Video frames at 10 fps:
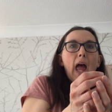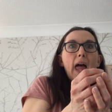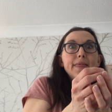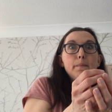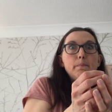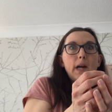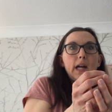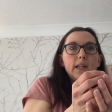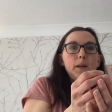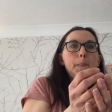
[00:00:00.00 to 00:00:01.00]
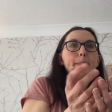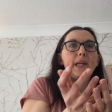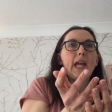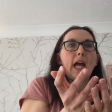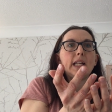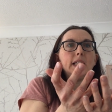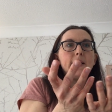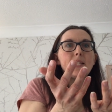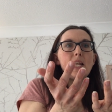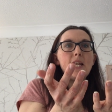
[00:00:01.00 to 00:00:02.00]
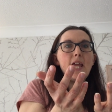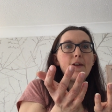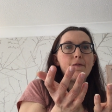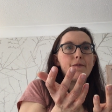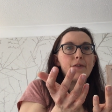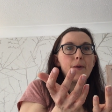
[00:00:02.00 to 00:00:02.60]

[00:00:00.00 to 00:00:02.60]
and the man began to live.